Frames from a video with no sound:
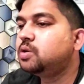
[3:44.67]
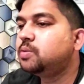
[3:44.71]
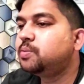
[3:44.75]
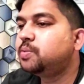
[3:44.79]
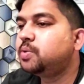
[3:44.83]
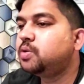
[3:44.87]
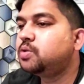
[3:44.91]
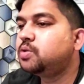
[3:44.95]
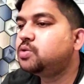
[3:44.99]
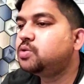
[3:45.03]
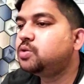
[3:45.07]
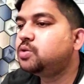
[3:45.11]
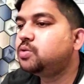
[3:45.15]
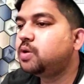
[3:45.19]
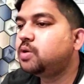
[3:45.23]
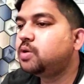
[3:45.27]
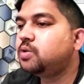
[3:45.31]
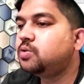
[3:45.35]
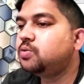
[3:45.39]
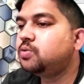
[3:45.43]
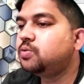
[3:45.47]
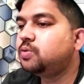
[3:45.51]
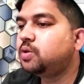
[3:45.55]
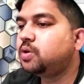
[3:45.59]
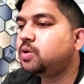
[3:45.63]
Suppose
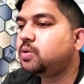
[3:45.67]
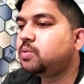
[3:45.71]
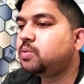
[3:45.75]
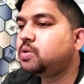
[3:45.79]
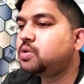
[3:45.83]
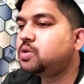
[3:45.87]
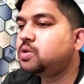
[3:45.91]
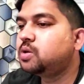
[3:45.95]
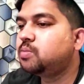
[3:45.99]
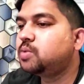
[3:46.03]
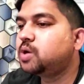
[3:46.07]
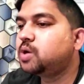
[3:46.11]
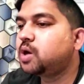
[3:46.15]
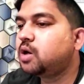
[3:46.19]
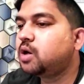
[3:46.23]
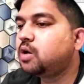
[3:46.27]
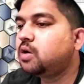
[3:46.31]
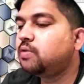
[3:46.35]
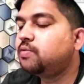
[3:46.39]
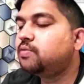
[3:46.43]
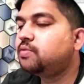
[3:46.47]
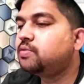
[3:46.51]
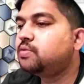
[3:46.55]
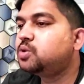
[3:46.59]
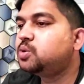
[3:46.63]
you want to work with some
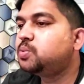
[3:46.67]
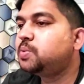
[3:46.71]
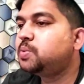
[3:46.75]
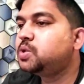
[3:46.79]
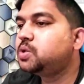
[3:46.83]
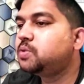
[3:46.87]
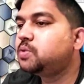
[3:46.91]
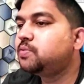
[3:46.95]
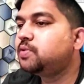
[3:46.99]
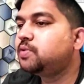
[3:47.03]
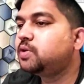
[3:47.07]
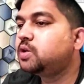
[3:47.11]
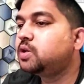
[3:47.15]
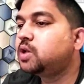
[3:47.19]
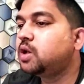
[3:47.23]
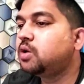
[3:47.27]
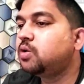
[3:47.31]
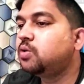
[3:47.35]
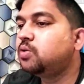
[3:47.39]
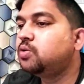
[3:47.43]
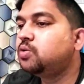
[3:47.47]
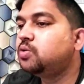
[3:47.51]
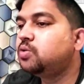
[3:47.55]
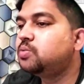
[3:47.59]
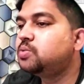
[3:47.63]
kind of
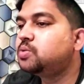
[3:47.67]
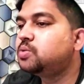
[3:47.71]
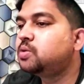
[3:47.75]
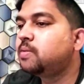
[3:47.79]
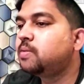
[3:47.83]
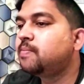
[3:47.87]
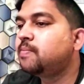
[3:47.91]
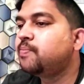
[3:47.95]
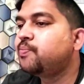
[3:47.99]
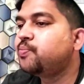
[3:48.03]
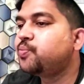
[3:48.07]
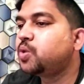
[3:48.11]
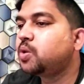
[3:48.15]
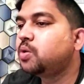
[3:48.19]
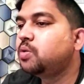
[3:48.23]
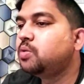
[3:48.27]
specific nanotubes,